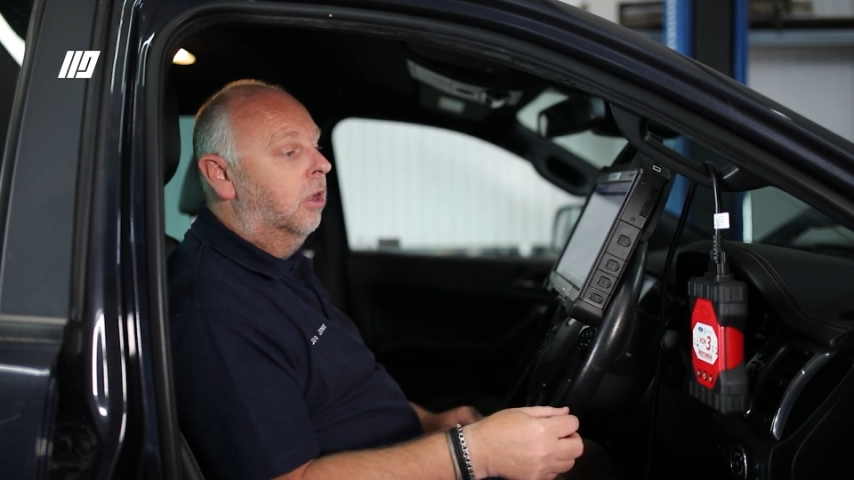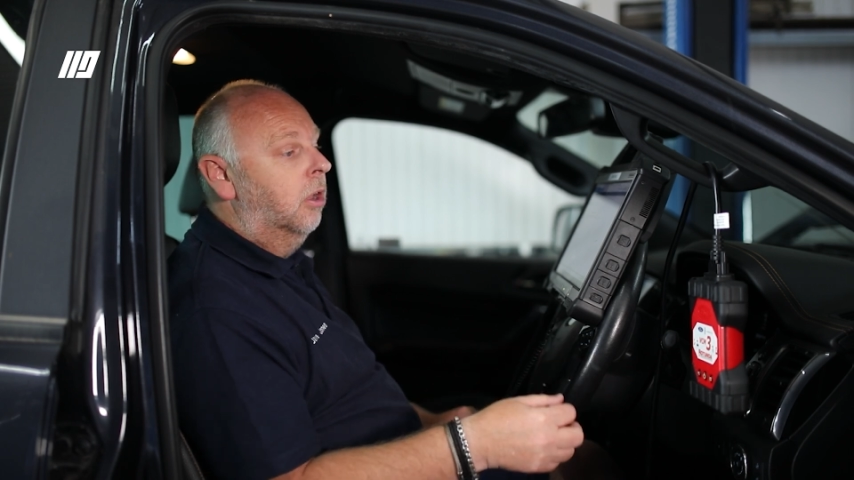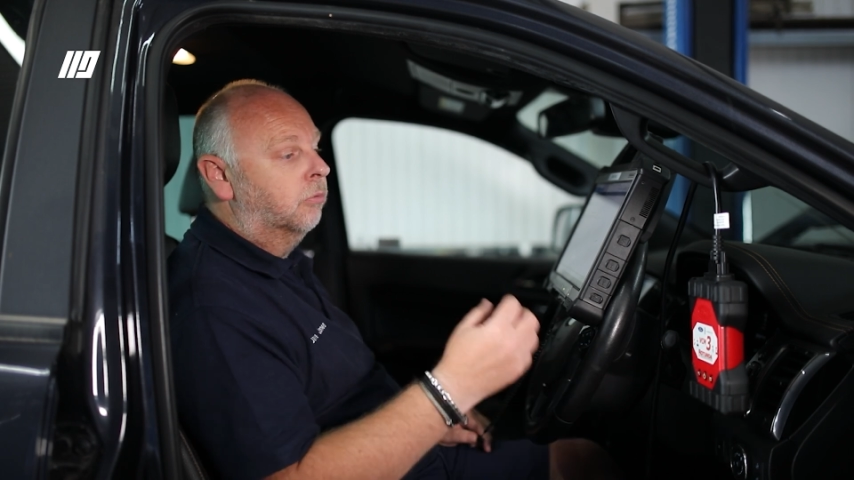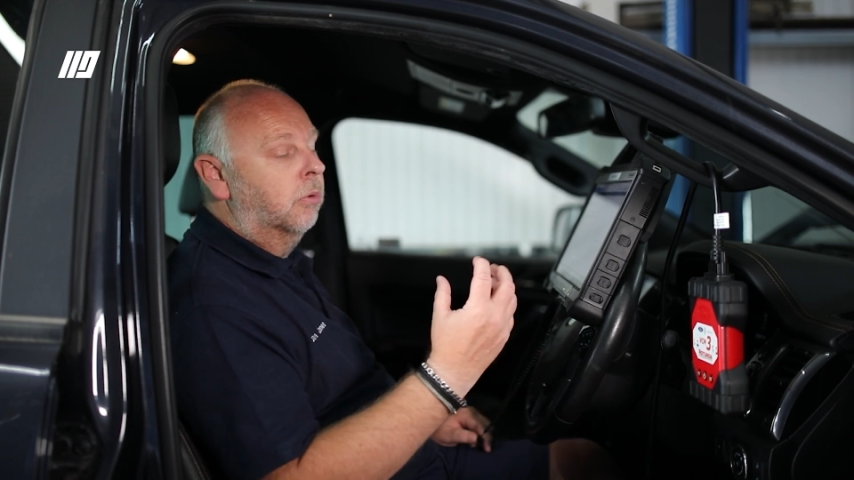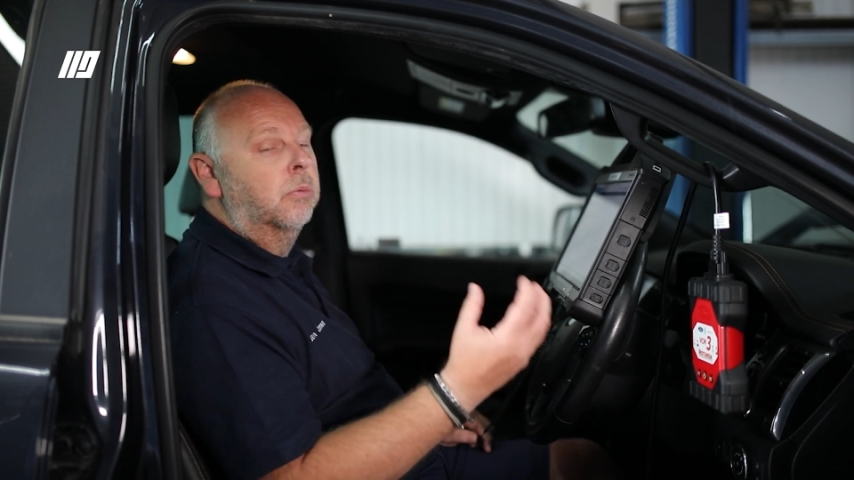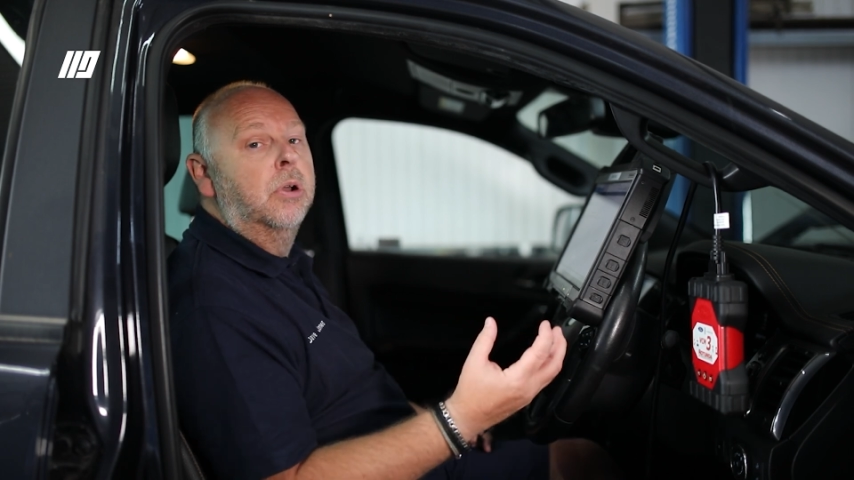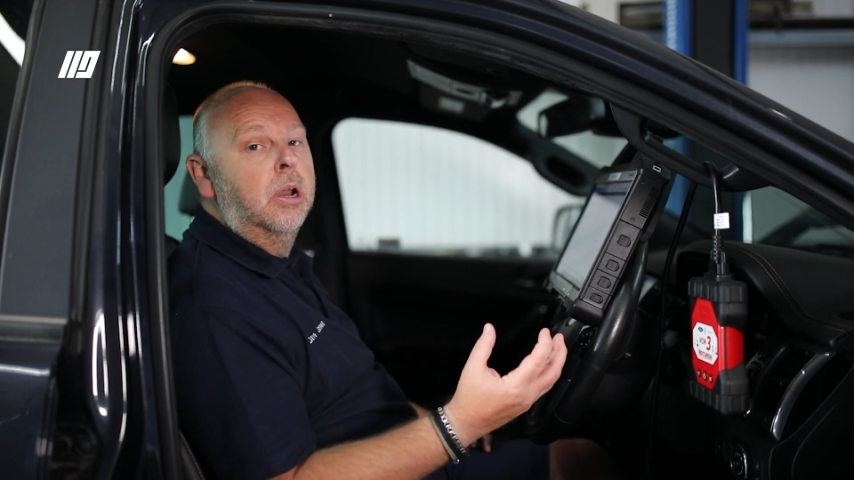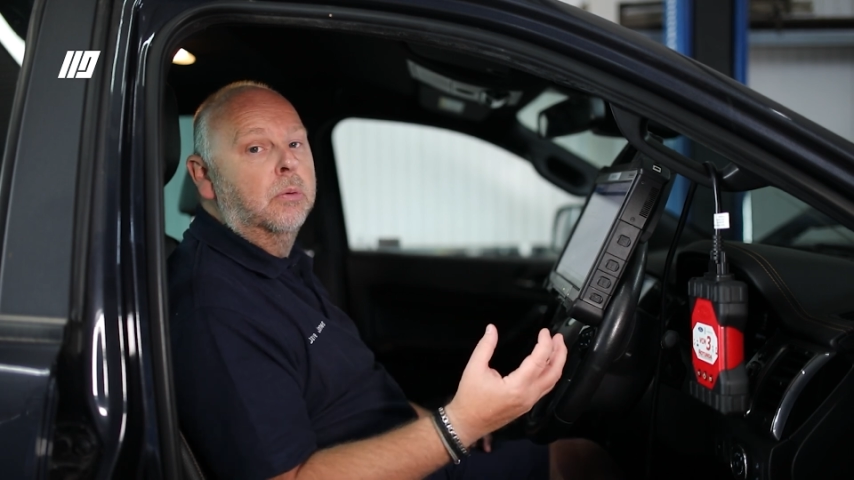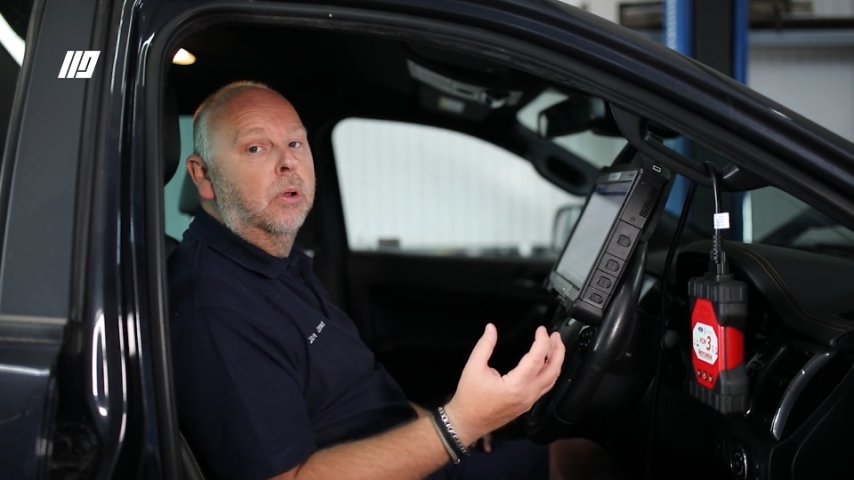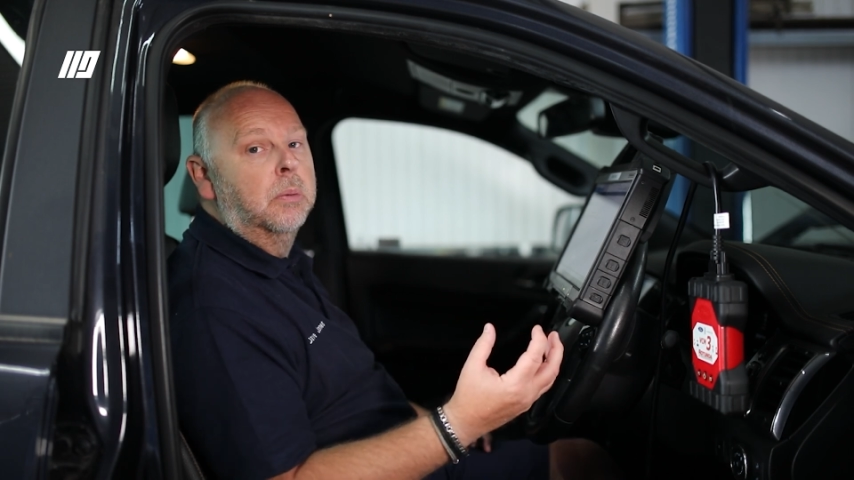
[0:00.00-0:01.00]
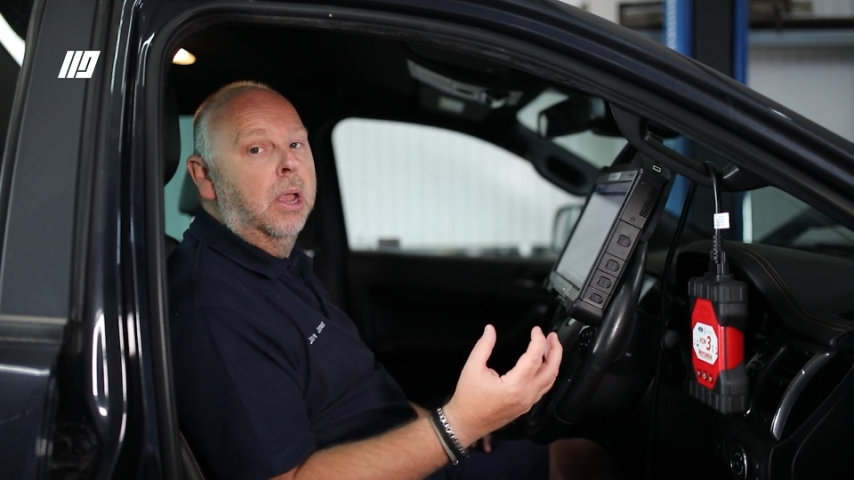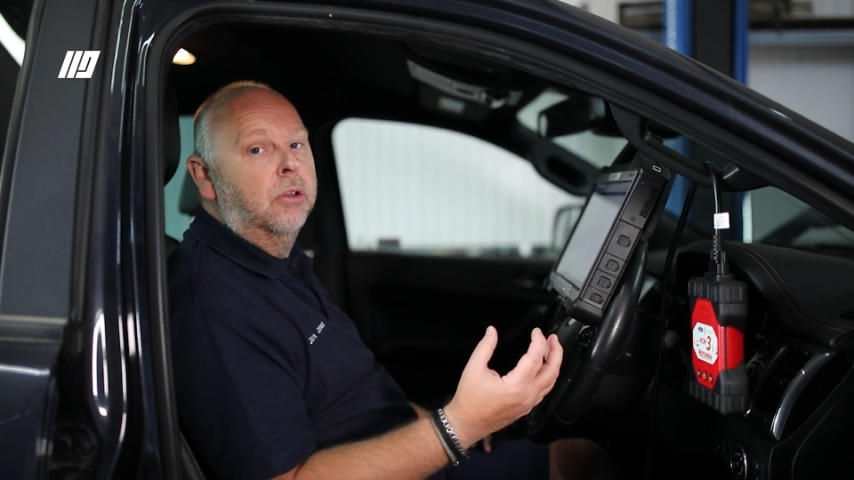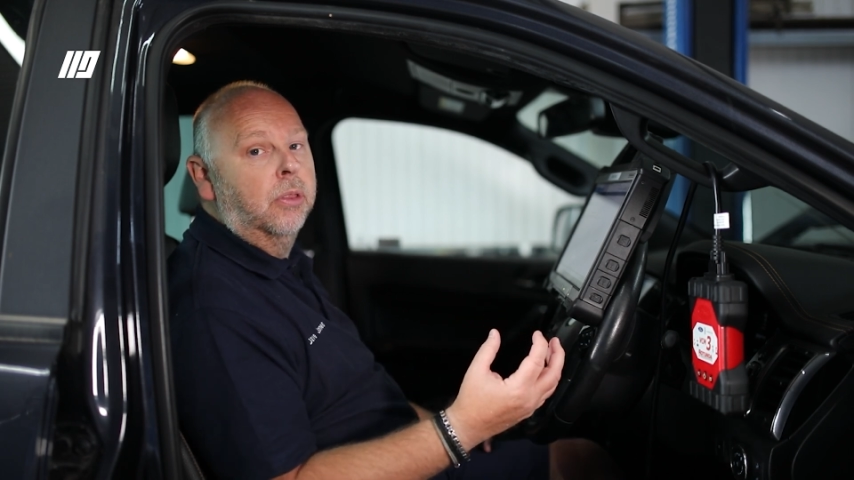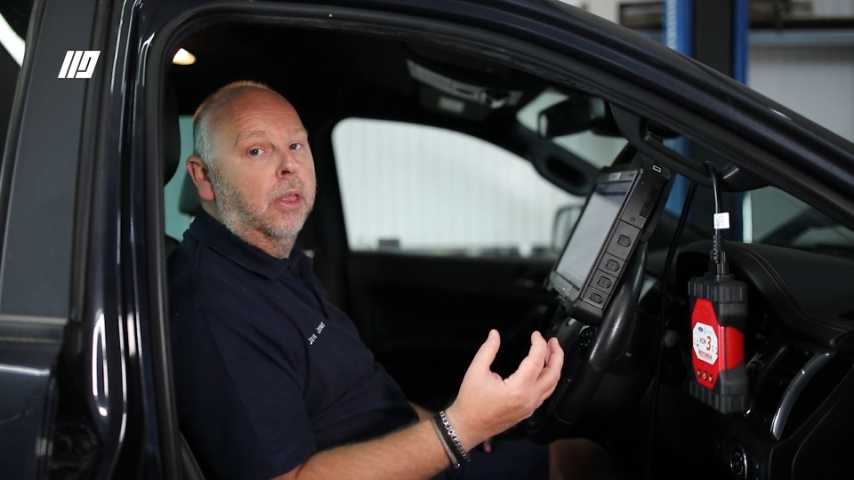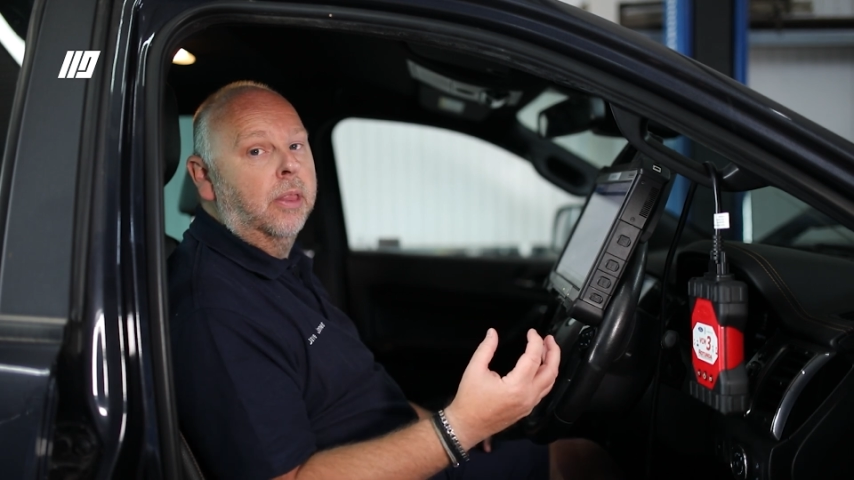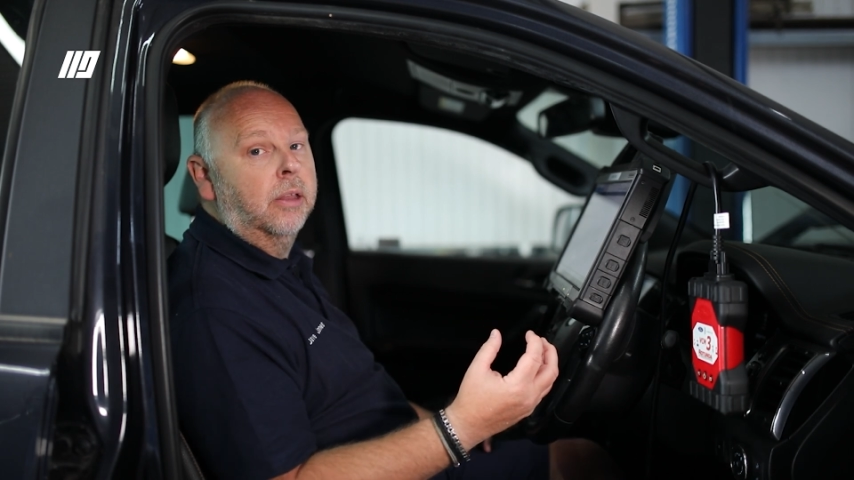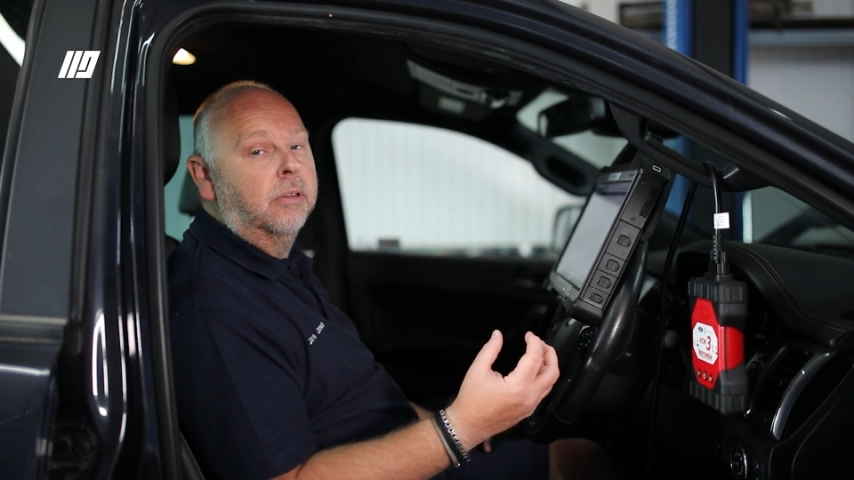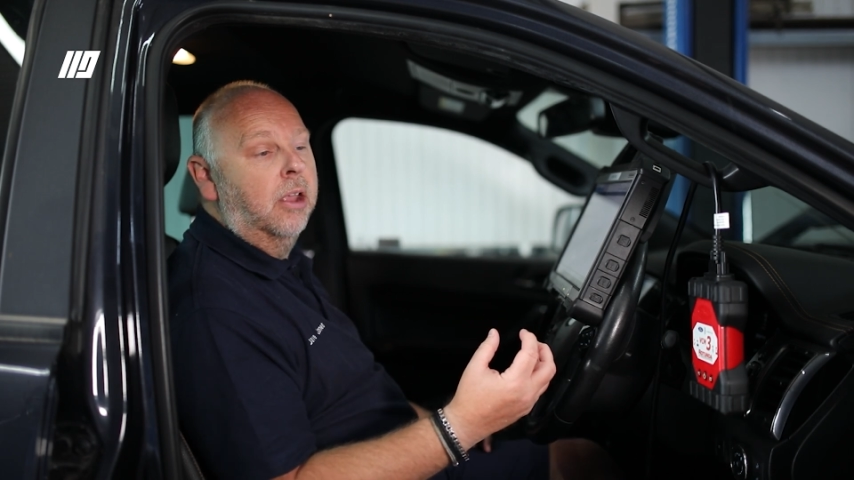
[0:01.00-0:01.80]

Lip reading: because we really want to make sure that that